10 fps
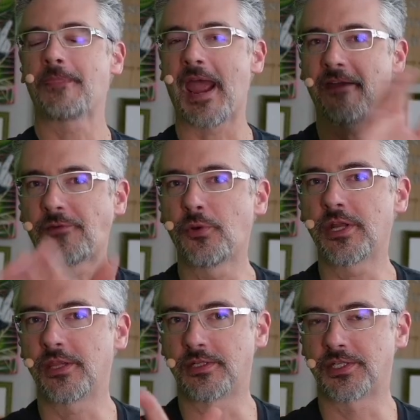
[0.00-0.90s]
I have to put
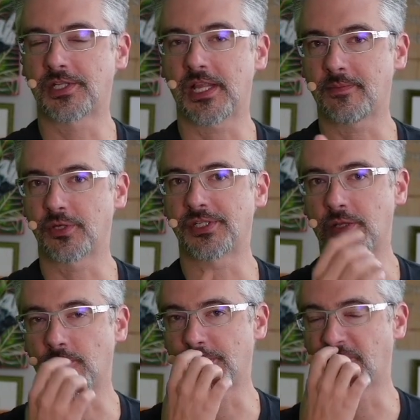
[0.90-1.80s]
in the disclaimer
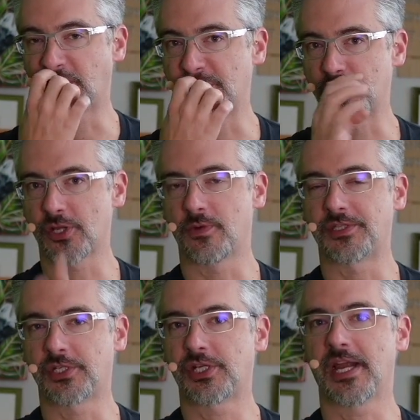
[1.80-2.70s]
SQL Server because there's
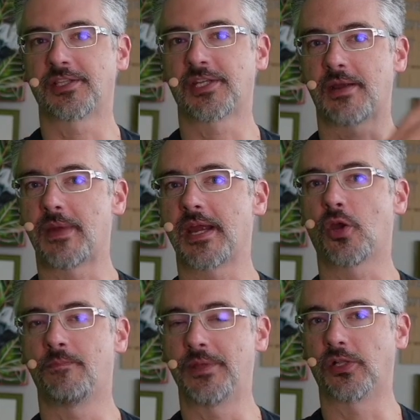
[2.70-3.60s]
always a chance that I might
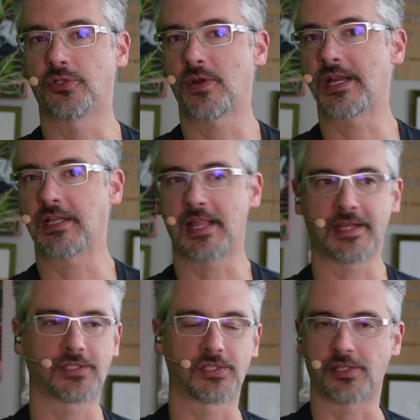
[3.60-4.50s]
go build training
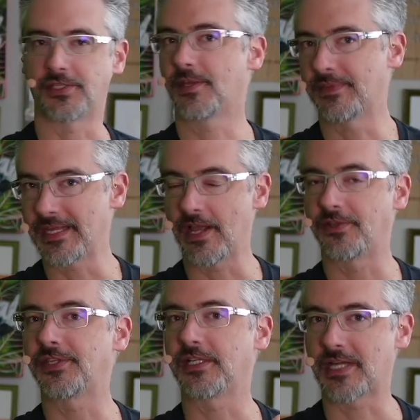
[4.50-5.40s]
classes on something
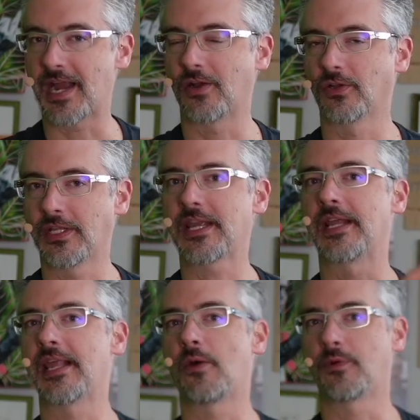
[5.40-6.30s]
else entirely,
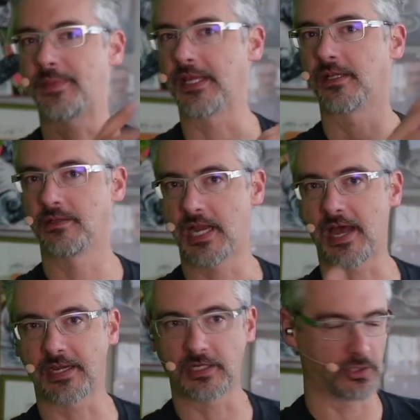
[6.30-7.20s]
and that would be a, uh,
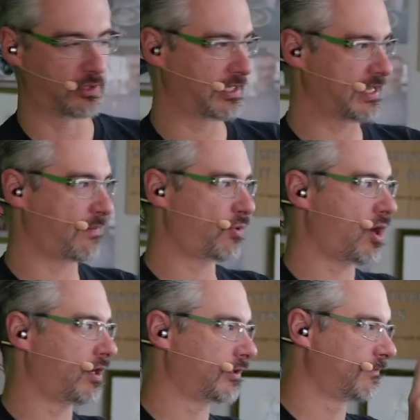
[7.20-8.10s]
not included in that
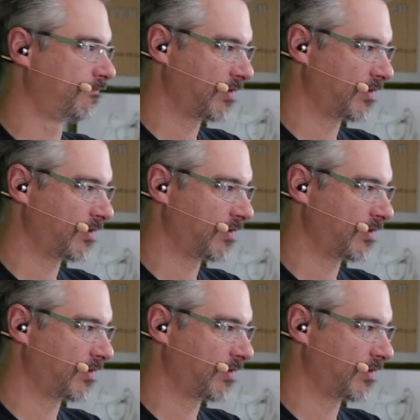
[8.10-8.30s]
product.